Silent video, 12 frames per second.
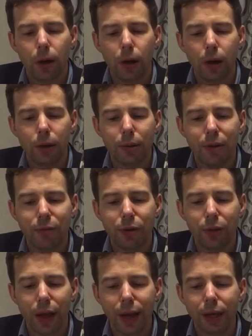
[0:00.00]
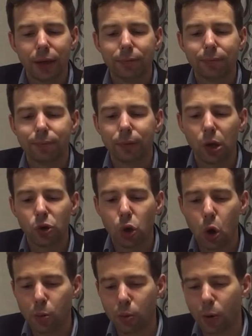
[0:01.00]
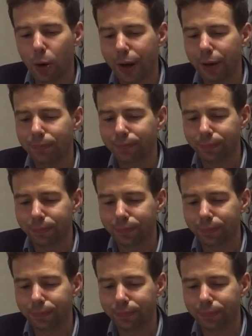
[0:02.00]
uh, if you like Tobermory,